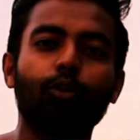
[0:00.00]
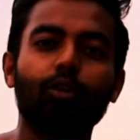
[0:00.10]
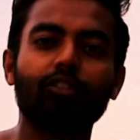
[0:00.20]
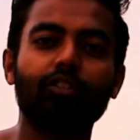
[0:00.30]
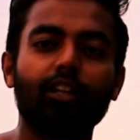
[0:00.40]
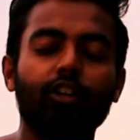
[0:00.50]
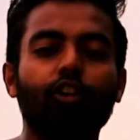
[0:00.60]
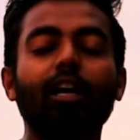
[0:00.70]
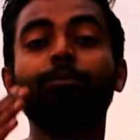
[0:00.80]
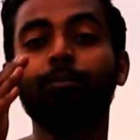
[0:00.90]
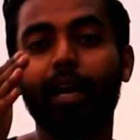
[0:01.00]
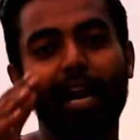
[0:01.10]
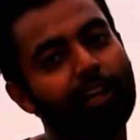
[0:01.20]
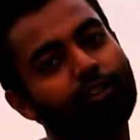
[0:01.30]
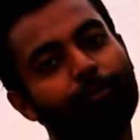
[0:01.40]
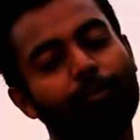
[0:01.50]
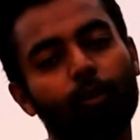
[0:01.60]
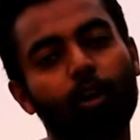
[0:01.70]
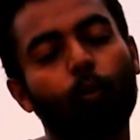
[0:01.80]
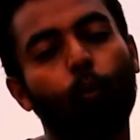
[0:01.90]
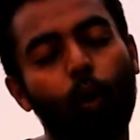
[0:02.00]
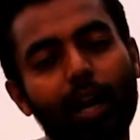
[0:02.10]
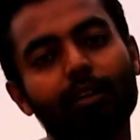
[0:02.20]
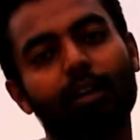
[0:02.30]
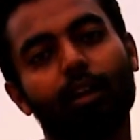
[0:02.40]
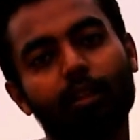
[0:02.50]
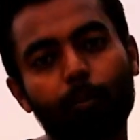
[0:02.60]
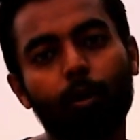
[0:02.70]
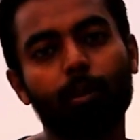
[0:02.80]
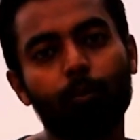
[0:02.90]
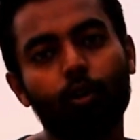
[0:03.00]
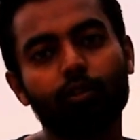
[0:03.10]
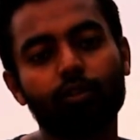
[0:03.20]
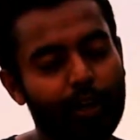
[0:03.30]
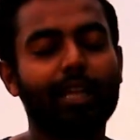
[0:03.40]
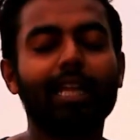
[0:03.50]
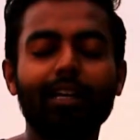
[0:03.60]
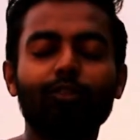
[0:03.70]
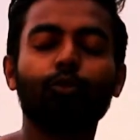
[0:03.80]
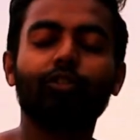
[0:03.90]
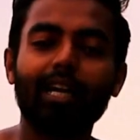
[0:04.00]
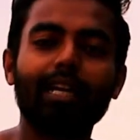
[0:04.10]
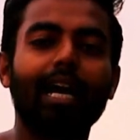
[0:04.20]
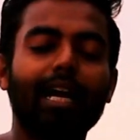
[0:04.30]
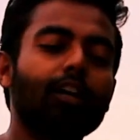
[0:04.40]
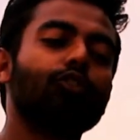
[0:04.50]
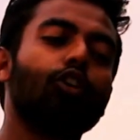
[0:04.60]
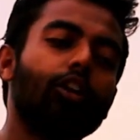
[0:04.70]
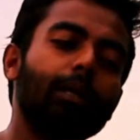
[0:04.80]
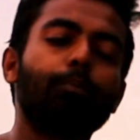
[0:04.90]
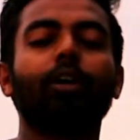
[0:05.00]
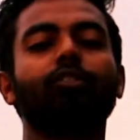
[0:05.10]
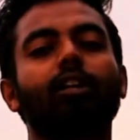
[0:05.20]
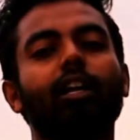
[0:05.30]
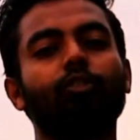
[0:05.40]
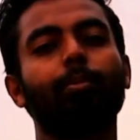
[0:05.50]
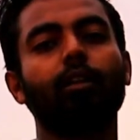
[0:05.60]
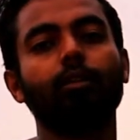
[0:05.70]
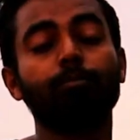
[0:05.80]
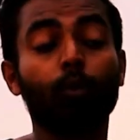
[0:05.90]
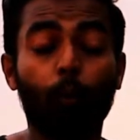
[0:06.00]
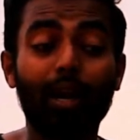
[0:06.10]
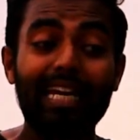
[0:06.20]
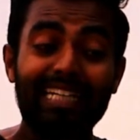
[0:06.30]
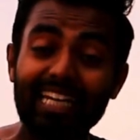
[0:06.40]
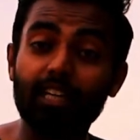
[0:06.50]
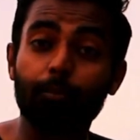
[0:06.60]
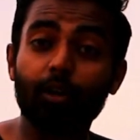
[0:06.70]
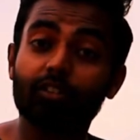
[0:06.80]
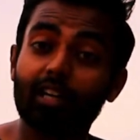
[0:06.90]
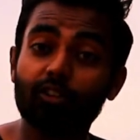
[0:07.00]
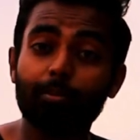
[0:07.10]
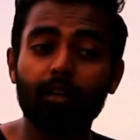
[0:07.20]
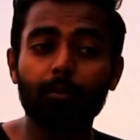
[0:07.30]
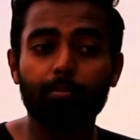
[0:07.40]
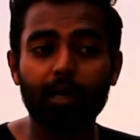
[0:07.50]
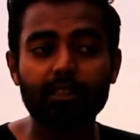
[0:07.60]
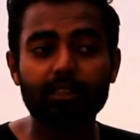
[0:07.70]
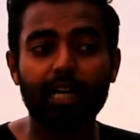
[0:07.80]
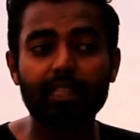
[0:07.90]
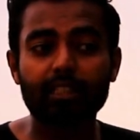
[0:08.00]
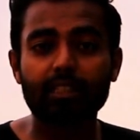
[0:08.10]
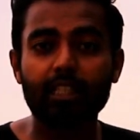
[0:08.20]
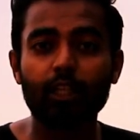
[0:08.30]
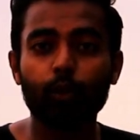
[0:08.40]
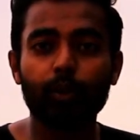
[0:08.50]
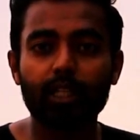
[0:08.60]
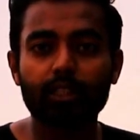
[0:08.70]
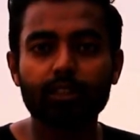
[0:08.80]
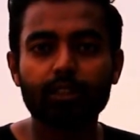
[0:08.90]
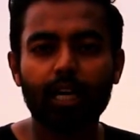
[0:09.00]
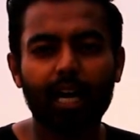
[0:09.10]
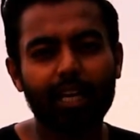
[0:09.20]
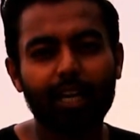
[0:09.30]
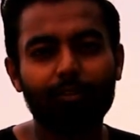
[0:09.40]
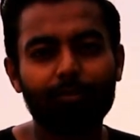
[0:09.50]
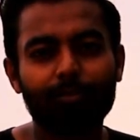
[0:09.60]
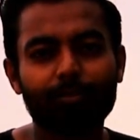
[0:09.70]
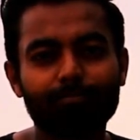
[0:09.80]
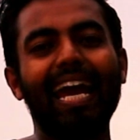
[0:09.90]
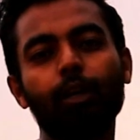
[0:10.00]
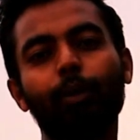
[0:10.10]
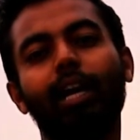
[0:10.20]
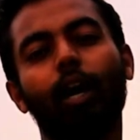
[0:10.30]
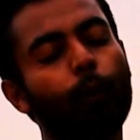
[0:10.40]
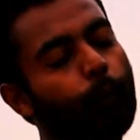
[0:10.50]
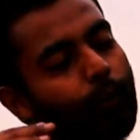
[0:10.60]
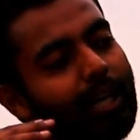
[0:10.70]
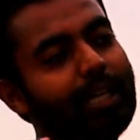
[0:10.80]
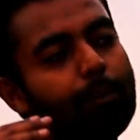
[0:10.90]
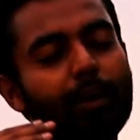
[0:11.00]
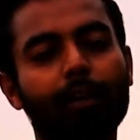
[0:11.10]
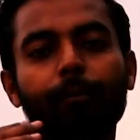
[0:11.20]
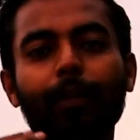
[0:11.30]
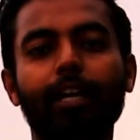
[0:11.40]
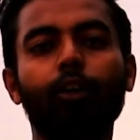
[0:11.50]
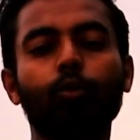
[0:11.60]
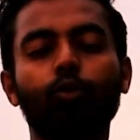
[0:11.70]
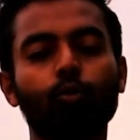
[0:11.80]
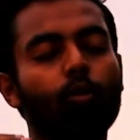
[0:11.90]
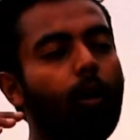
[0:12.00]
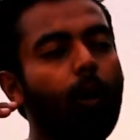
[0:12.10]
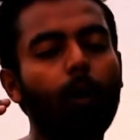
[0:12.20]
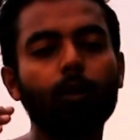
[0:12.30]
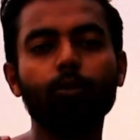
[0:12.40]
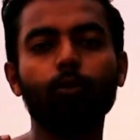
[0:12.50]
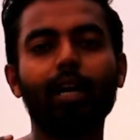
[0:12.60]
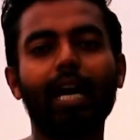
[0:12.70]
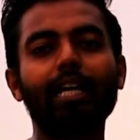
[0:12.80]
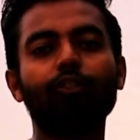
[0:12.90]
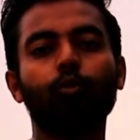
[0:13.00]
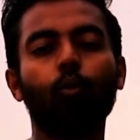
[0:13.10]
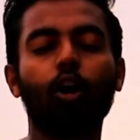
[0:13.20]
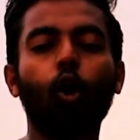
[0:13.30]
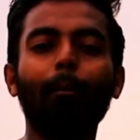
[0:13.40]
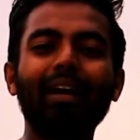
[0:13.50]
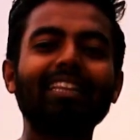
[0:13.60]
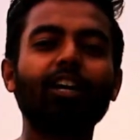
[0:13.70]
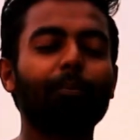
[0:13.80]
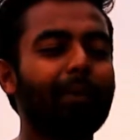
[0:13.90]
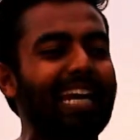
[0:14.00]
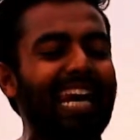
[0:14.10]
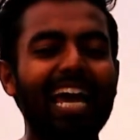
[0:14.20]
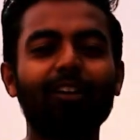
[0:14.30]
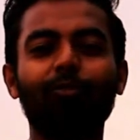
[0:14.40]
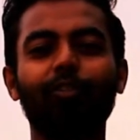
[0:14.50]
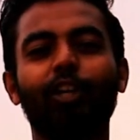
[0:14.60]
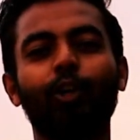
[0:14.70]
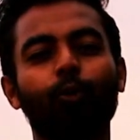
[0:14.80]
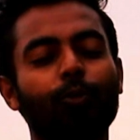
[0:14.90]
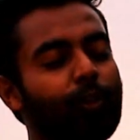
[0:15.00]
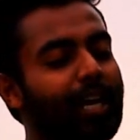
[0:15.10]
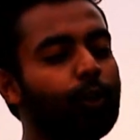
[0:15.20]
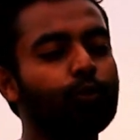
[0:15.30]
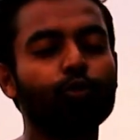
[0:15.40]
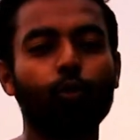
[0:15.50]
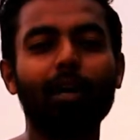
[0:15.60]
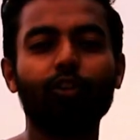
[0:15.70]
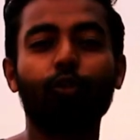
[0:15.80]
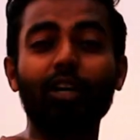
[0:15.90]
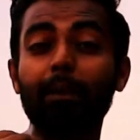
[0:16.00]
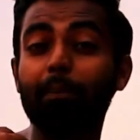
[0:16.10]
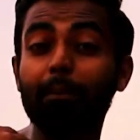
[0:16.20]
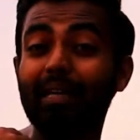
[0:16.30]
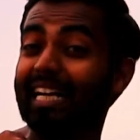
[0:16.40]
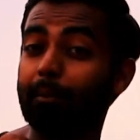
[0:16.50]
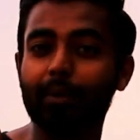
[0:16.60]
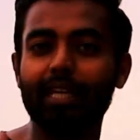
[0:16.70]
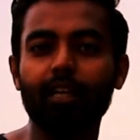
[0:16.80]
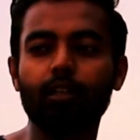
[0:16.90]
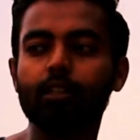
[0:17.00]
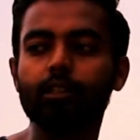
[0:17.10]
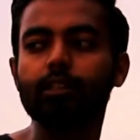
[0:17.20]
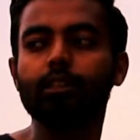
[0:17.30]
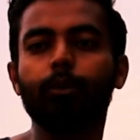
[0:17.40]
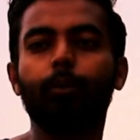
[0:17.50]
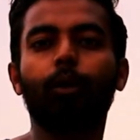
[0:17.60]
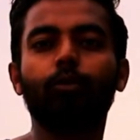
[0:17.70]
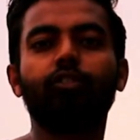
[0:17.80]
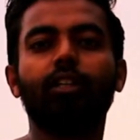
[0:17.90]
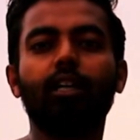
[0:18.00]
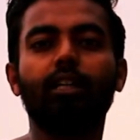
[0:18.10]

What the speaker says: couldn't start the truck, and I actually found out what the problem was. Okay, the thing is, to start the Hilux, you got to depress the clutch pedal. Well, I did depress the clutch pedal, but I just didn't do it hard enough. Anyway, a really big thank you to all you guys who are commenting on my live video. Thank you so much for keeping me company when I was stuck